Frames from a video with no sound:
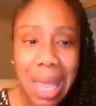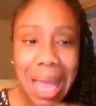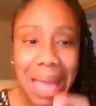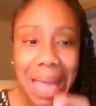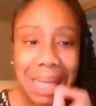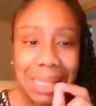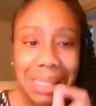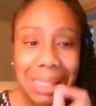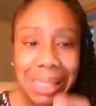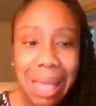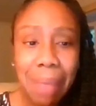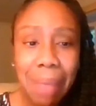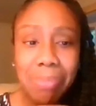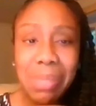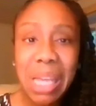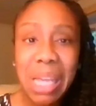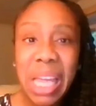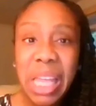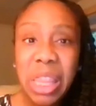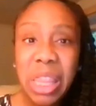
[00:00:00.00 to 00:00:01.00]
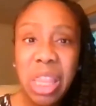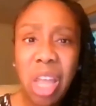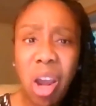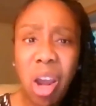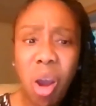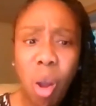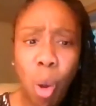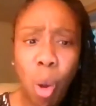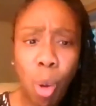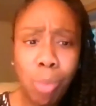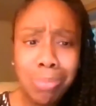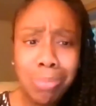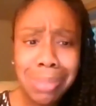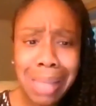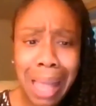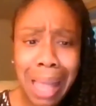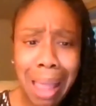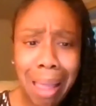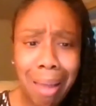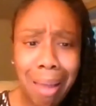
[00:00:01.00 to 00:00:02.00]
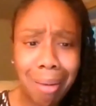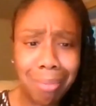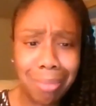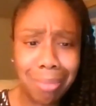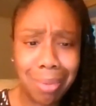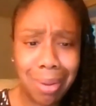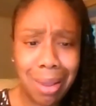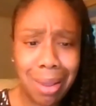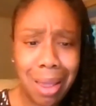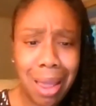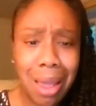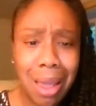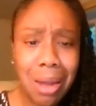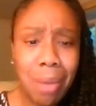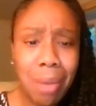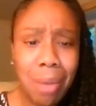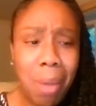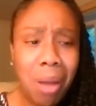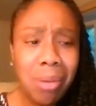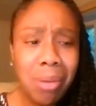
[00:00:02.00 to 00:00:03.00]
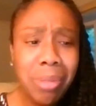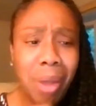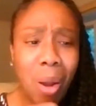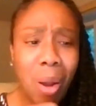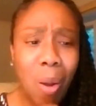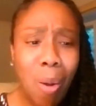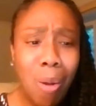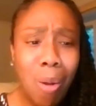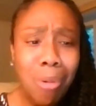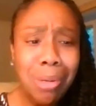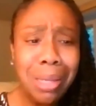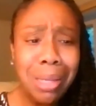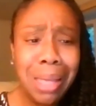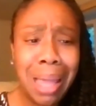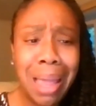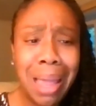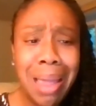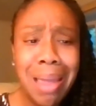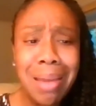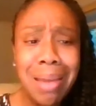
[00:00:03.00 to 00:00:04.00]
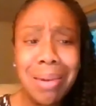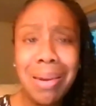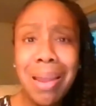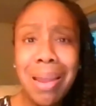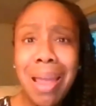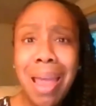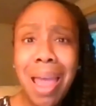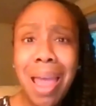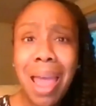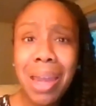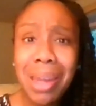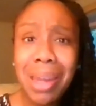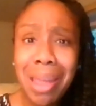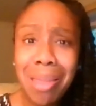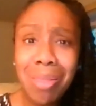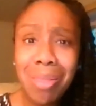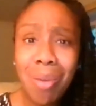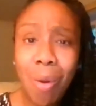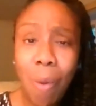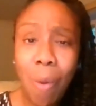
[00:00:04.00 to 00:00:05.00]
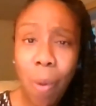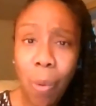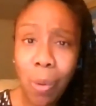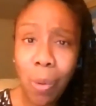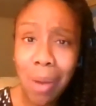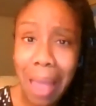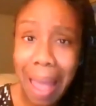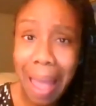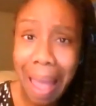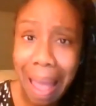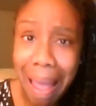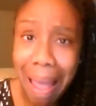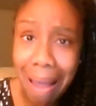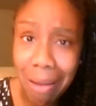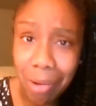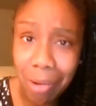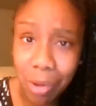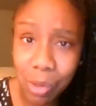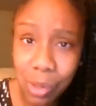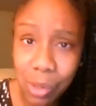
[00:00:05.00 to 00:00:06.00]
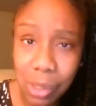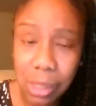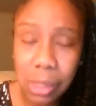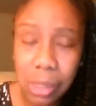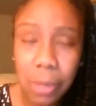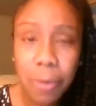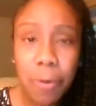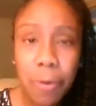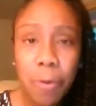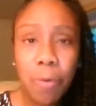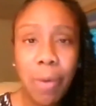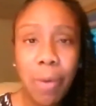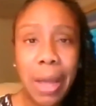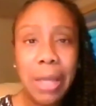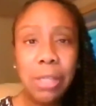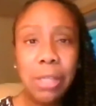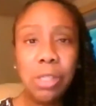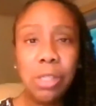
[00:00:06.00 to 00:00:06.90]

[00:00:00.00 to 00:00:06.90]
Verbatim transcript: except in their hometown and among their own kin and in their own house, right?